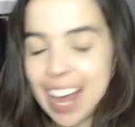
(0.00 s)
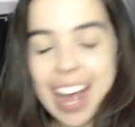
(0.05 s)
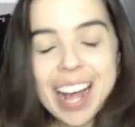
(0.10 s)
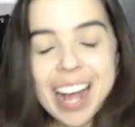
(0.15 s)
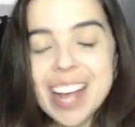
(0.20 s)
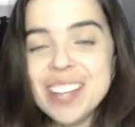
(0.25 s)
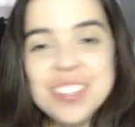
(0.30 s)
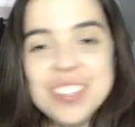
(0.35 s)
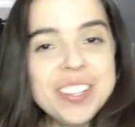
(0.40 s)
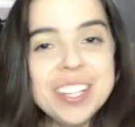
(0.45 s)

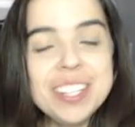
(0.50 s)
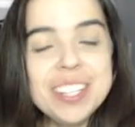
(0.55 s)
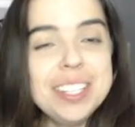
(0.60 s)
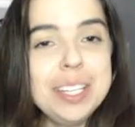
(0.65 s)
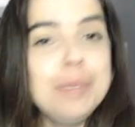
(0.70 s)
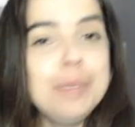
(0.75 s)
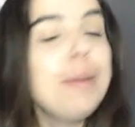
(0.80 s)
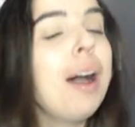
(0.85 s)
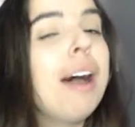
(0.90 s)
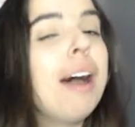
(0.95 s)
As you can see
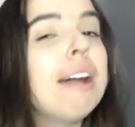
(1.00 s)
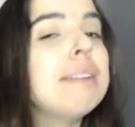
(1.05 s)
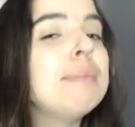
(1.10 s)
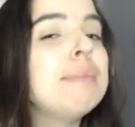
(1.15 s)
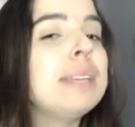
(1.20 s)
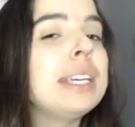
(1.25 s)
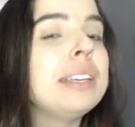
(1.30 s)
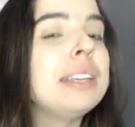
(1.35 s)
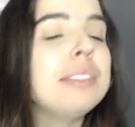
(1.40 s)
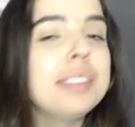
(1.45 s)
behind
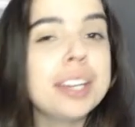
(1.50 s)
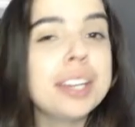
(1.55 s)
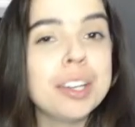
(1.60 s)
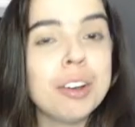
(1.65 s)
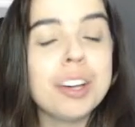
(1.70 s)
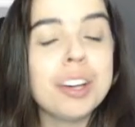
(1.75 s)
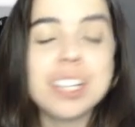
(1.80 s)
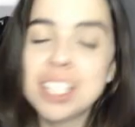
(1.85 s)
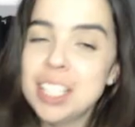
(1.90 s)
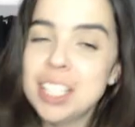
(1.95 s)
me, there
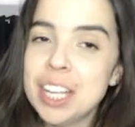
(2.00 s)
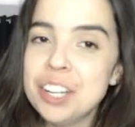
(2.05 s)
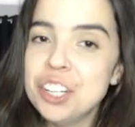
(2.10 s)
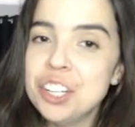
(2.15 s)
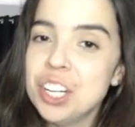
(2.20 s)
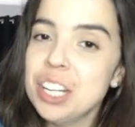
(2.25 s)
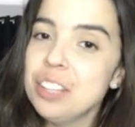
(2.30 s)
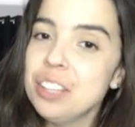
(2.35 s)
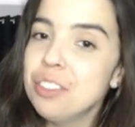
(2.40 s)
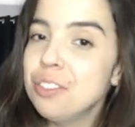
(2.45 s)
are
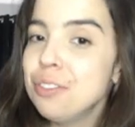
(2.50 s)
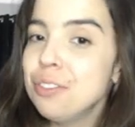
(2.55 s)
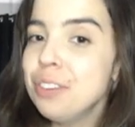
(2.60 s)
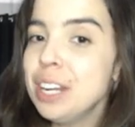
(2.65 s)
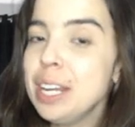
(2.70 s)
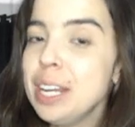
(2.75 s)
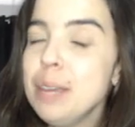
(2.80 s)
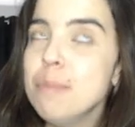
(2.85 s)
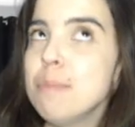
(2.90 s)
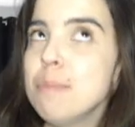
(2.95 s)
essentially
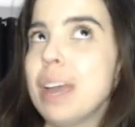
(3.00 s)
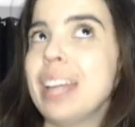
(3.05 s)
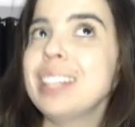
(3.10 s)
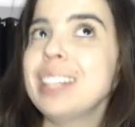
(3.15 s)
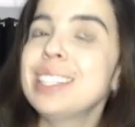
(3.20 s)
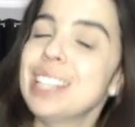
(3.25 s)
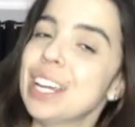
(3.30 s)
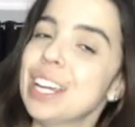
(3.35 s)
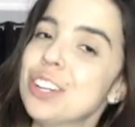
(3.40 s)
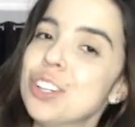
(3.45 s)
three main
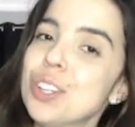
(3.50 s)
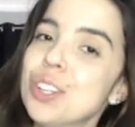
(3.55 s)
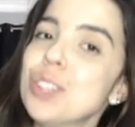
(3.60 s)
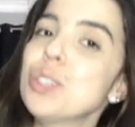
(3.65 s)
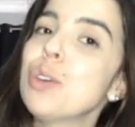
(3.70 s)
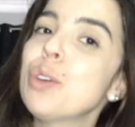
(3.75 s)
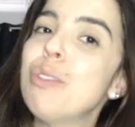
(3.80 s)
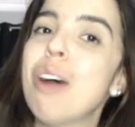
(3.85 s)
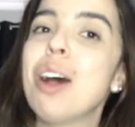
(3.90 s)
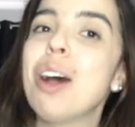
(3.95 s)
sections
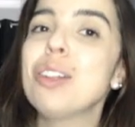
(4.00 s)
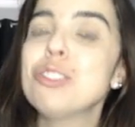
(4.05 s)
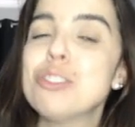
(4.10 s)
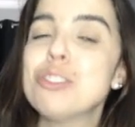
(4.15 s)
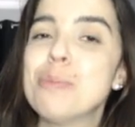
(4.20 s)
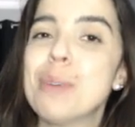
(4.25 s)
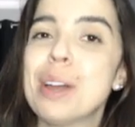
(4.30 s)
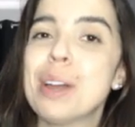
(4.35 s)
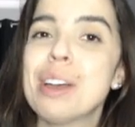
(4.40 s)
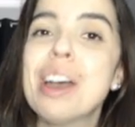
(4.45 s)
of
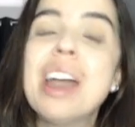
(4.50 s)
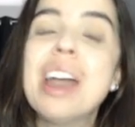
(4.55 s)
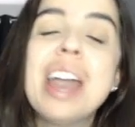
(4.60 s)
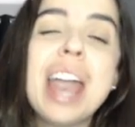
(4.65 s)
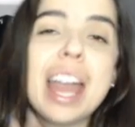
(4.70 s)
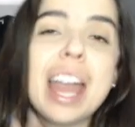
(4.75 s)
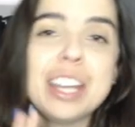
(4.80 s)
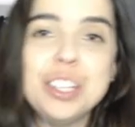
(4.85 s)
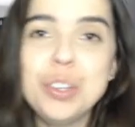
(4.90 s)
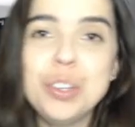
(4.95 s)
algebra,
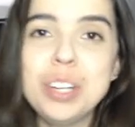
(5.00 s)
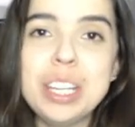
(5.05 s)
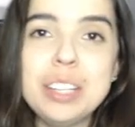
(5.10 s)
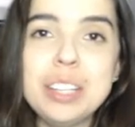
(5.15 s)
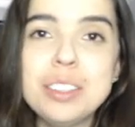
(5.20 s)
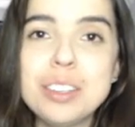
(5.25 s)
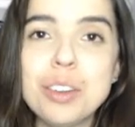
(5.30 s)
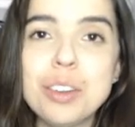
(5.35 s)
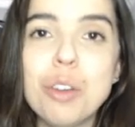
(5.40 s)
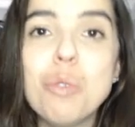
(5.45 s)
and you need
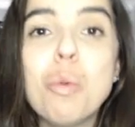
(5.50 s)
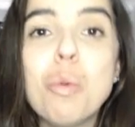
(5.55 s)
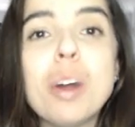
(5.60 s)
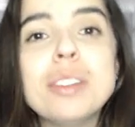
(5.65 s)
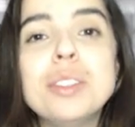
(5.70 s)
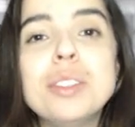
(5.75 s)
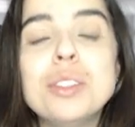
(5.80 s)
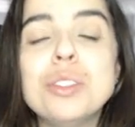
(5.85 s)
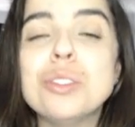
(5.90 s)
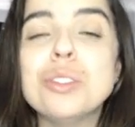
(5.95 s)
to know what
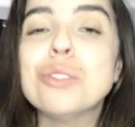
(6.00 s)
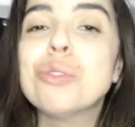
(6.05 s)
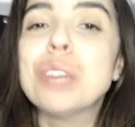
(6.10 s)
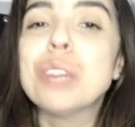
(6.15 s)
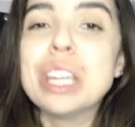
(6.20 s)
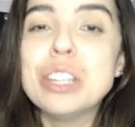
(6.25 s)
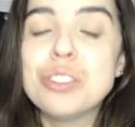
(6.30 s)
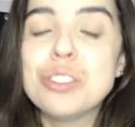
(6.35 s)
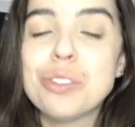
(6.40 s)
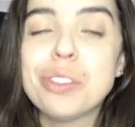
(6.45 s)
to do for
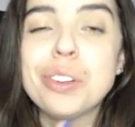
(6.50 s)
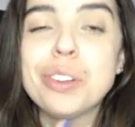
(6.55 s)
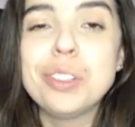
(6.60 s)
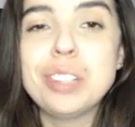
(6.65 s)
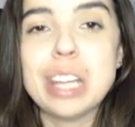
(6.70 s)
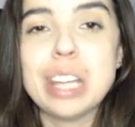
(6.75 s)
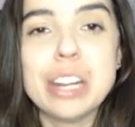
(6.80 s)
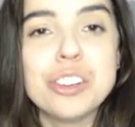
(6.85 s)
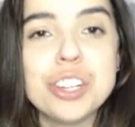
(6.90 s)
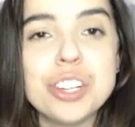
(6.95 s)
each of those
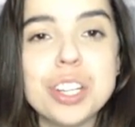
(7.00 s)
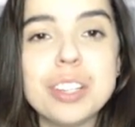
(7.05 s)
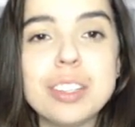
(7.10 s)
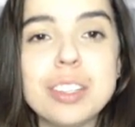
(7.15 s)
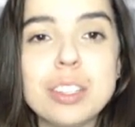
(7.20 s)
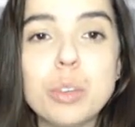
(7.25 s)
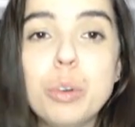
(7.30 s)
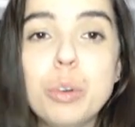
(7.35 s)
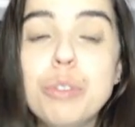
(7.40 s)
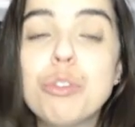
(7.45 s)
sections.
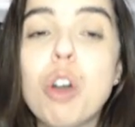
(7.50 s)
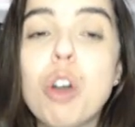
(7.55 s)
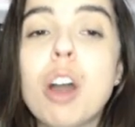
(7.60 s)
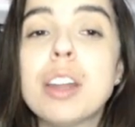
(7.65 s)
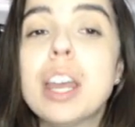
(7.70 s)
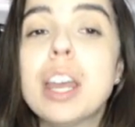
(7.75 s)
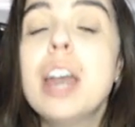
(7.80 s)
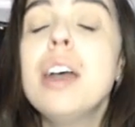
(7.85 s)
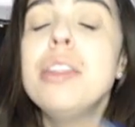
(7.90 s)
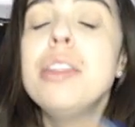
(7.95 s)
So we've got
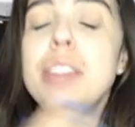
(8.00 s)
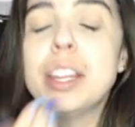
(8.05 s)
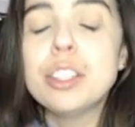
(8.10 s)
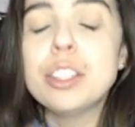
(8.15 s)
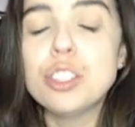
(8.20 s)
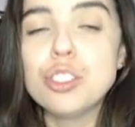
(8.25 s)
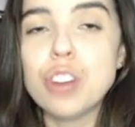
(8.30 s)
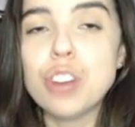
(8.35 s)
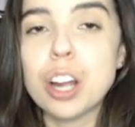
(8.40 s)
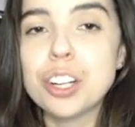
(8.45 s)
the
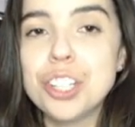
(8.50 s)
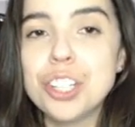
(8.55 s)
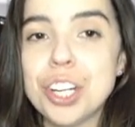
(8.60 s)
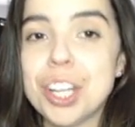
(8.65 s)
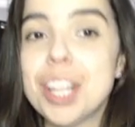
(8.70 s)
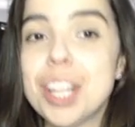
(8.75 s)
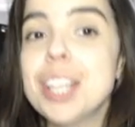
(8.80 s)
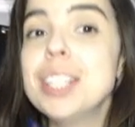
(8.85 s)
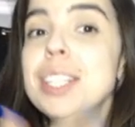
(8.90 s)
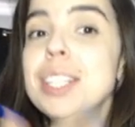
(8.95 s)
instruction
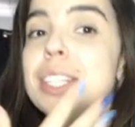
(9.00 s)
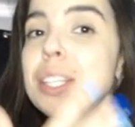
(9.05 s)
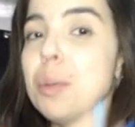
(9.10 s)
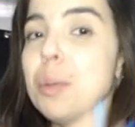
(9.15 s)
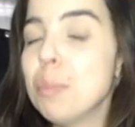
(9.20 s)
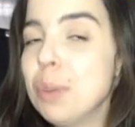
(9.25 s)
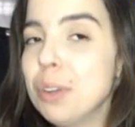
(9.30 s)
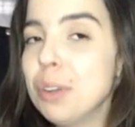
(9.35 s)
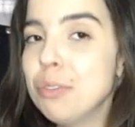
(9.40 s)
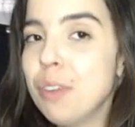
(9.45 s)

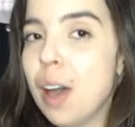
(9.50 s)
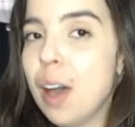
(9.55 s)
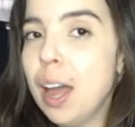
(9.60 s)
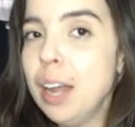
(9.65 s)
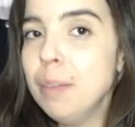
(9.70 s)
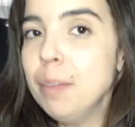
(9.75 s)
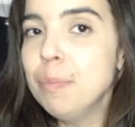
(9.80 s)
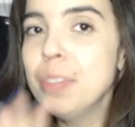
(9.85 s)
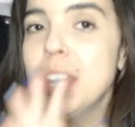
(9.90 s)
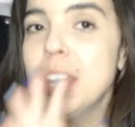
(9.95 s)
simplify.
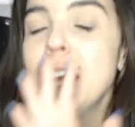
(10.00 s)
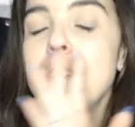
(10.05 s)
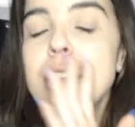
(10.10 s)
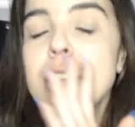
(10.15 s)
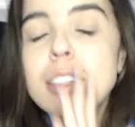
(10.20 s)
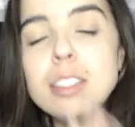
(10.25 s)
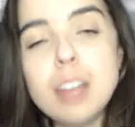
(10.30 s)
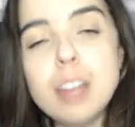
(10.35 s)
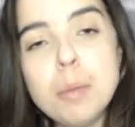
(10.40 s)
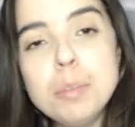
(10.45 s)

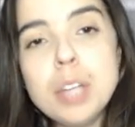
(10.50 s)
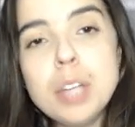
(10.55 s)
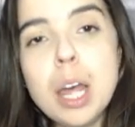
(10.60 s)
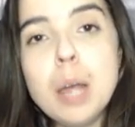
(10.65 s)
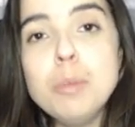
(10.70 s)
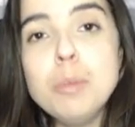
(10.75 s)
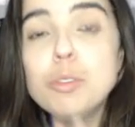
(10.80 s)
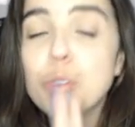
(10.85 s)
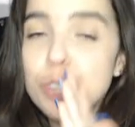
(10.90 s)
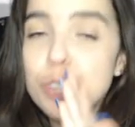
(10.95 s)

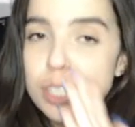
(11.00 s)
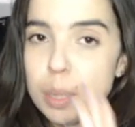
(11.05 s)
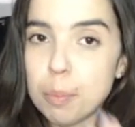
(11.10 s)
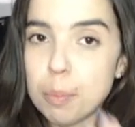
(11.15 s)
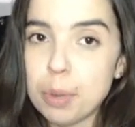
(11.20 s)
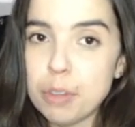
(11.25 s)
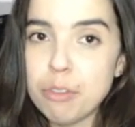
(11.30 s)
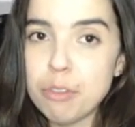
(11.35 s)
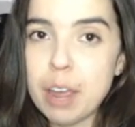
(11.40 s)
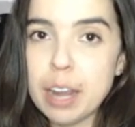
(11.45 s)
Sometimes for
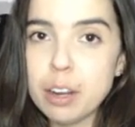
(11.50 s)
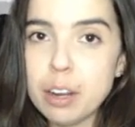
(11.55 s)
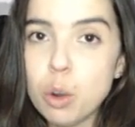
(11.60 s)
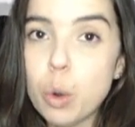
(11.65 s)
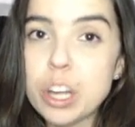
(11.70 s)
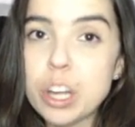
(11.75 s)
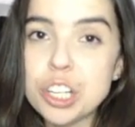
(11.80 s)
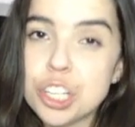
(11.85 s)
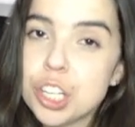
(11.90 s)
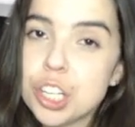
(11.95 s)
simplifying
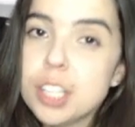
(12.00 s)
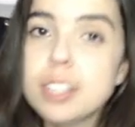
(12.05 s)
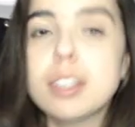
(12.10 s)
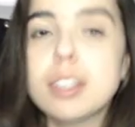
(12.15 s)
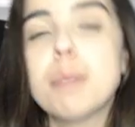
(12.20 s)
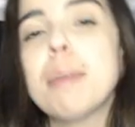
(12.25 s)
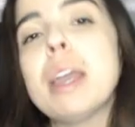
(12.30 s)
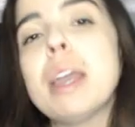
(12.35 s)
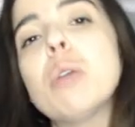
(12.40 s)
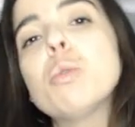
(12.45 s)
questions, they
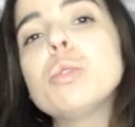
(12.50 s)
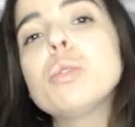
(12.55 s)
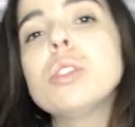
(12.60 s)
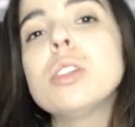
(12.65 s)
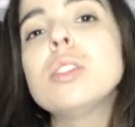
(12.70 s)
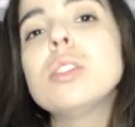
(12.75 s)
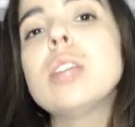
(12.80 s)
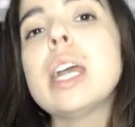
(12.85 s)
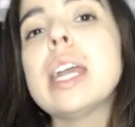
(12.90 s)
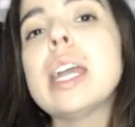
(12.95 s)
may also
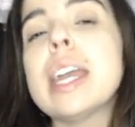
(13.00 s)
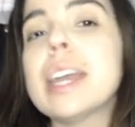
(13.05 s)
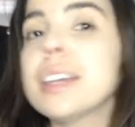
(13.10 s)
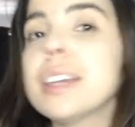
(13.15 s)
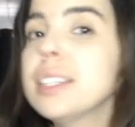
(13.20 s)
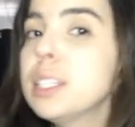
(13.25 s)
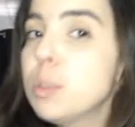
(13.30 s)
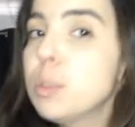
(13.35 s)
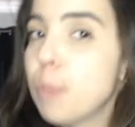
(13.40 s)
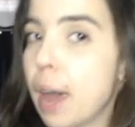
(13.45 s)
say
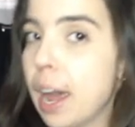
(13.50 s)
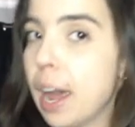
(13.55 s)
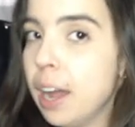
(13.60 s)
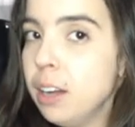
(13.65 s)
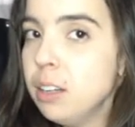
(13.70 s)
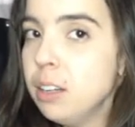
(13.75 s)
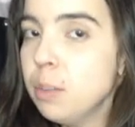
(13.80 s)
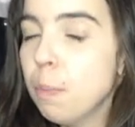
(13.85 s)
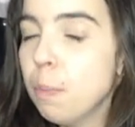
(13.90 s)
expand.